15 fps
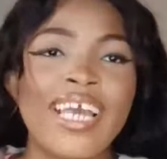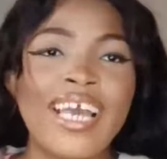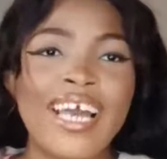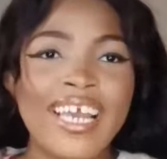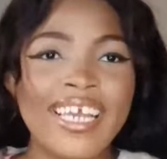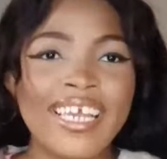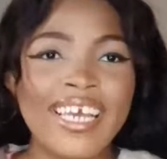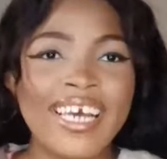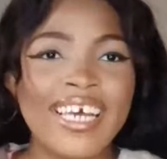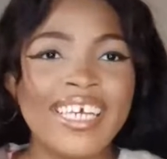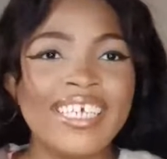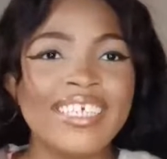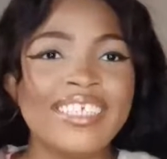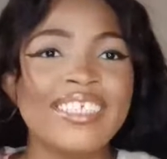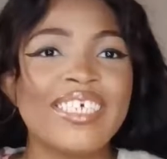Hi
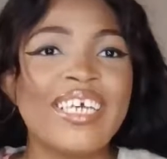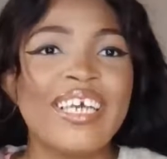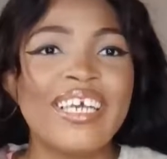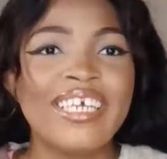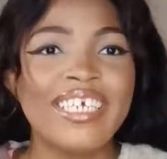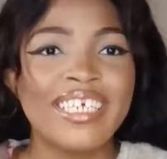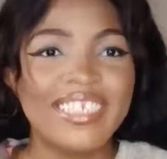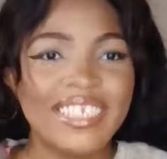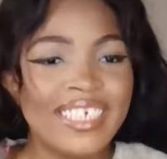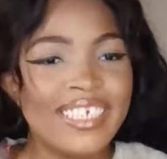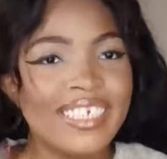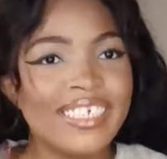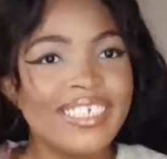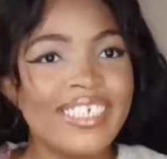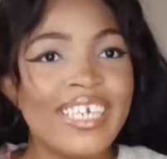guys, it's
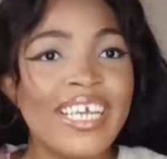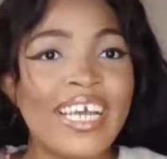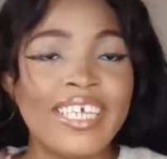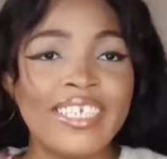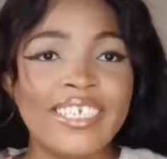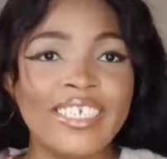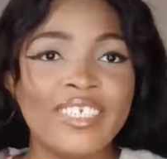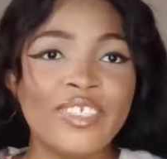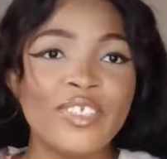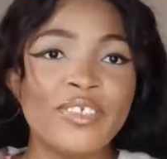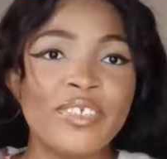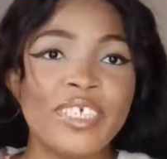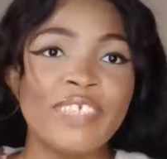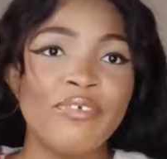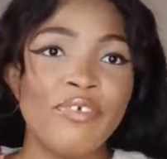Adeze, and in
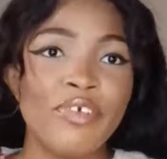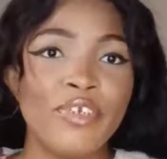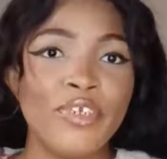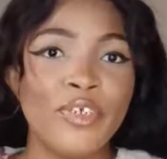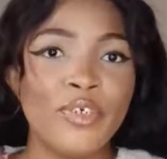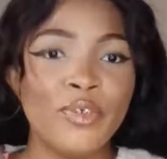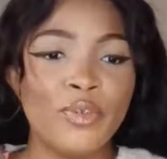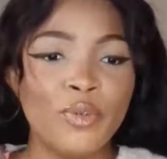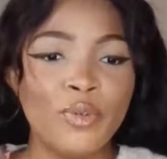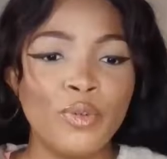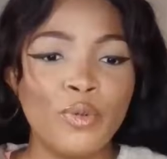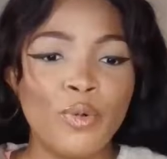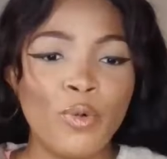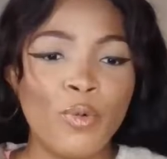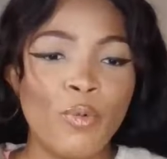today's
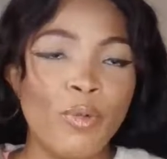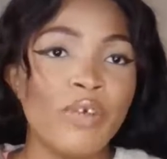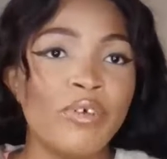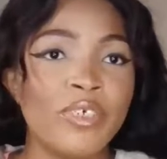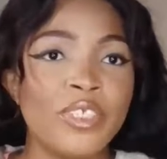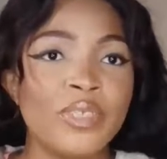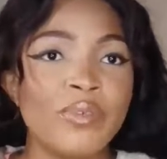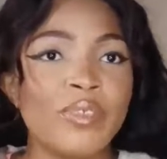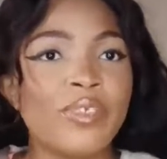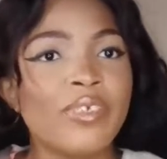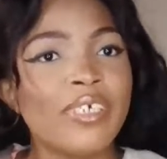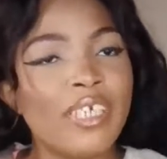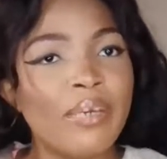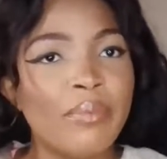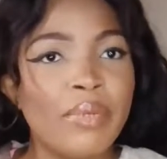video, we are going to be
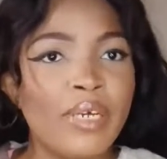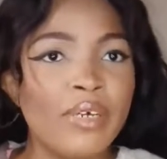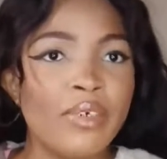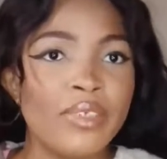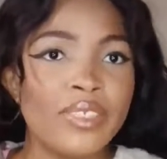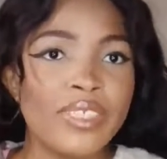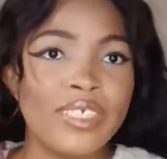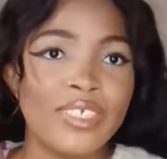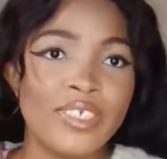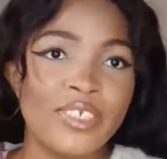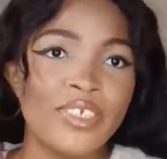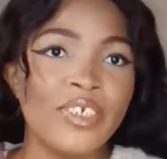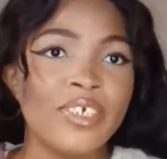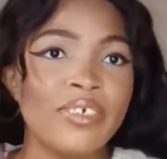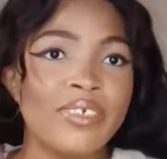talking about
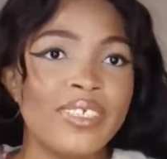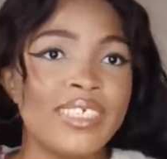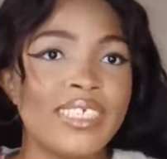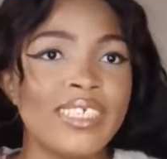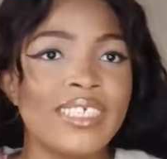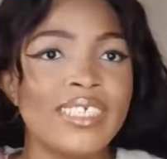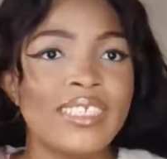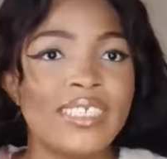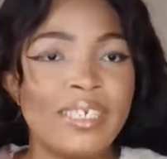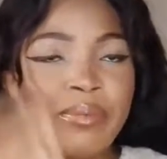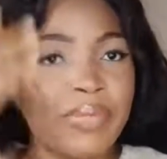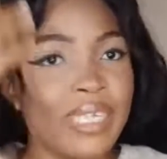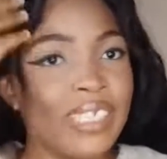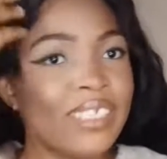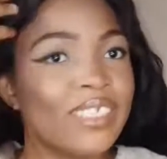insecurities
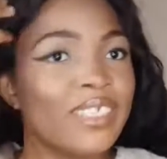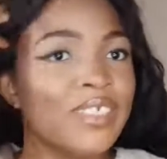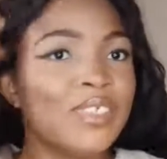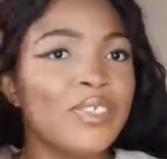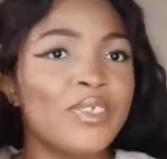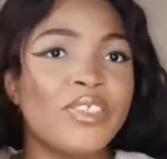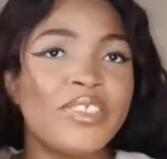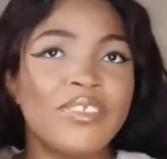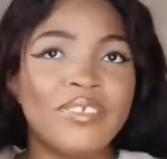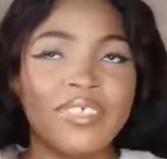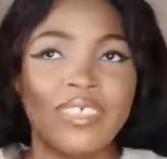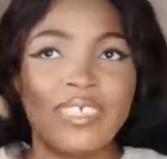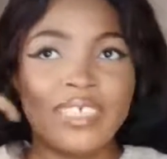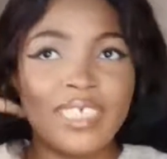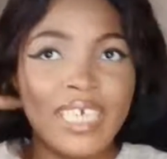and plastic
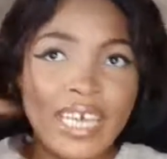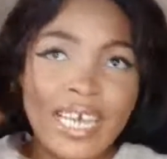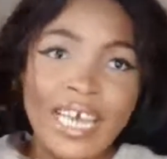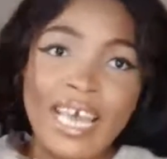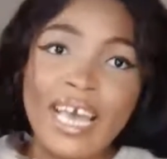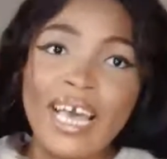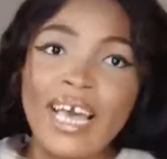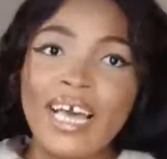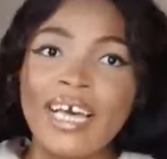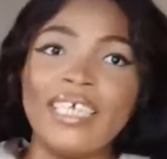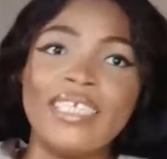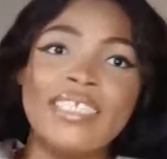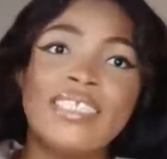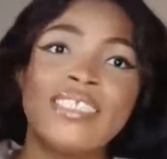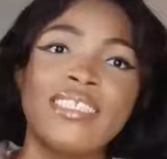surgeries
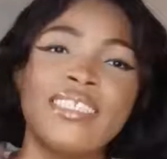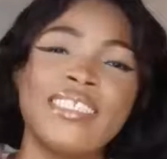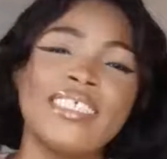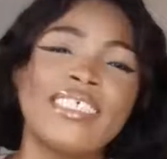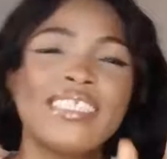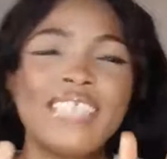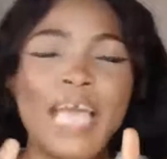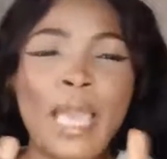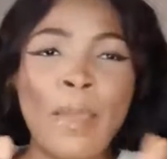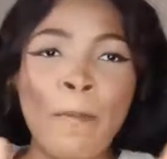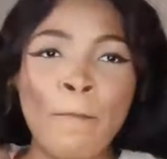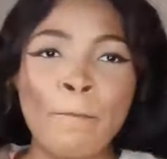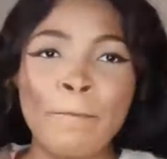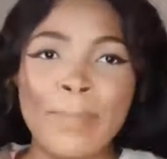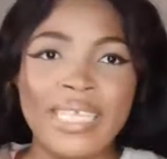and things I
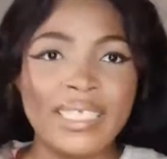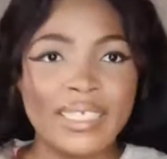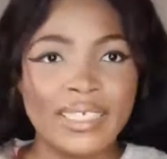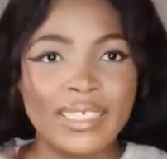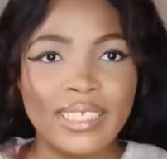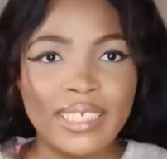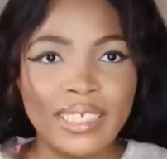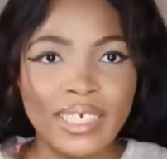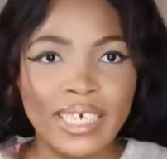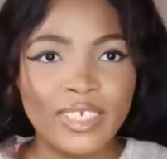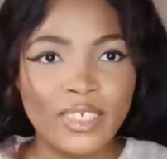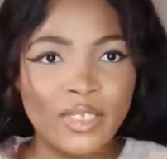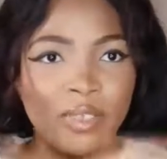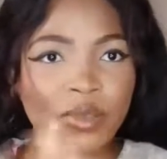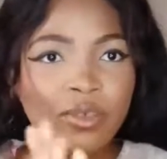might
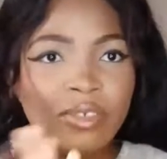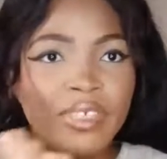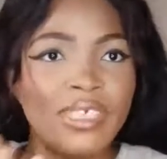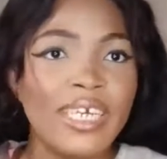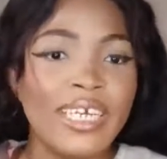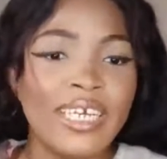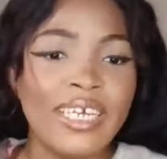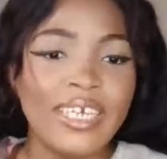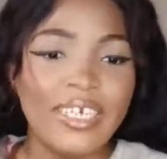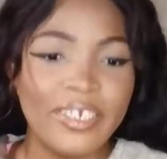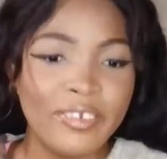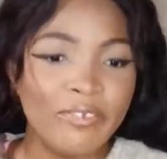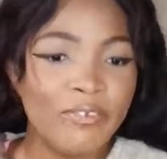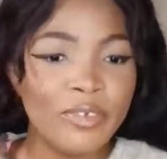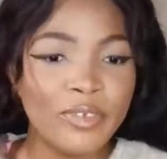get done
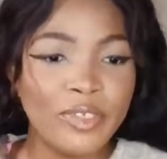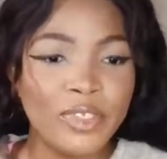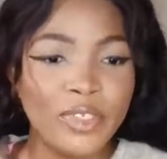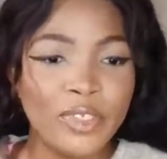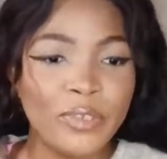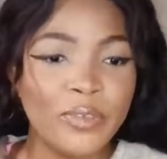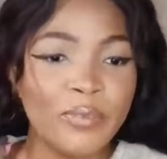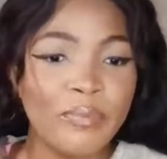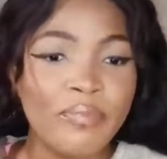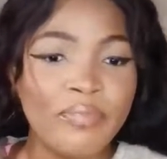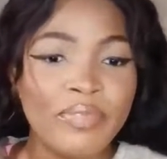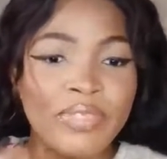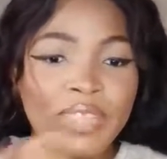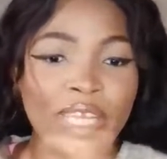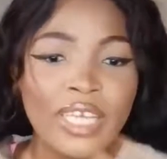in the future.
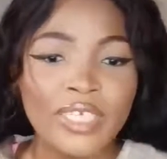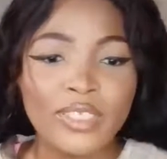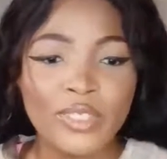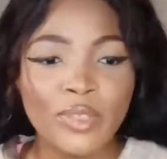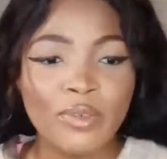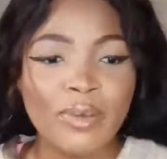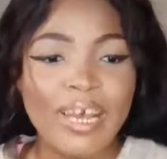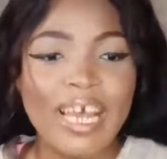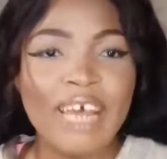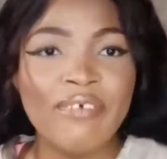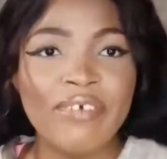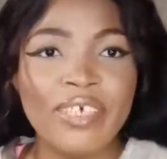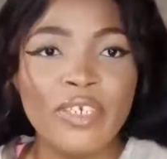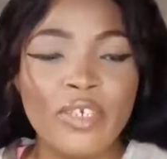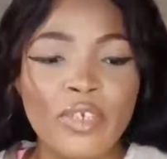So I
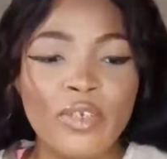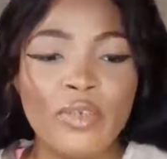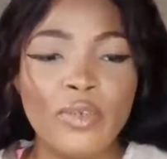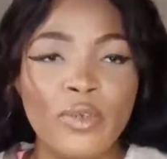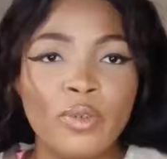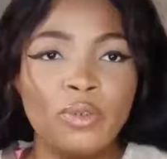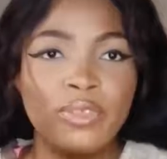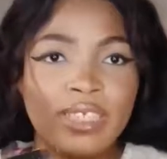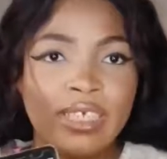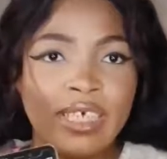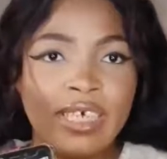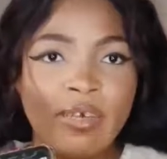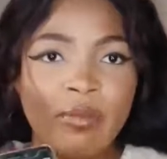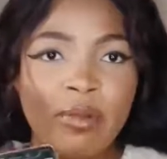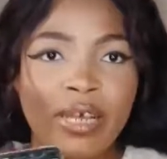have a note
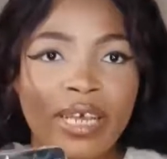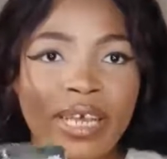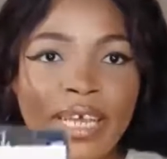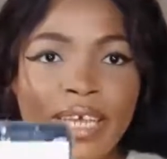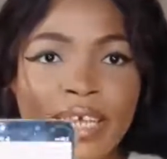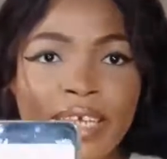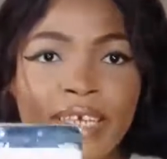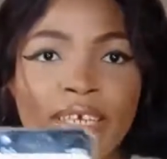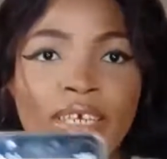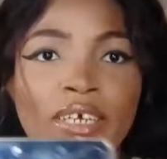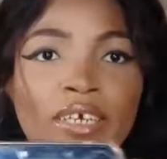here where I